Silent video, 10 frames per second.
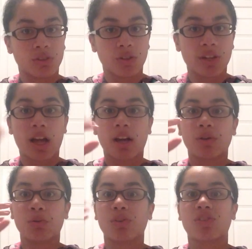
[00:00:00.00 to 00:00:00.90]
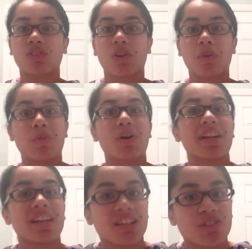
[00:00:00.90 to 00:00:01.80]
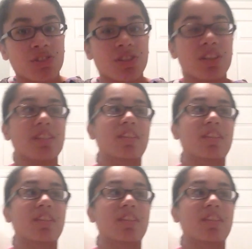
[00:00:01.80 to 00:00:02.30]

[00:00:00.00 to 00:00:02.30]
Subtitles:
good at or somewhat interested in,